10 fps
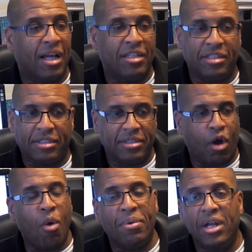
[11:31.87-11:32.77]
I just
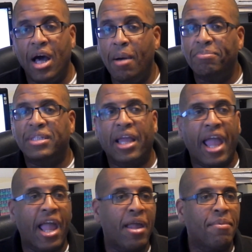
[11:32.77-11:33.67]
open it up, say,
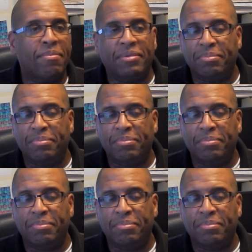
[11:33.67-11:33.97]
hey,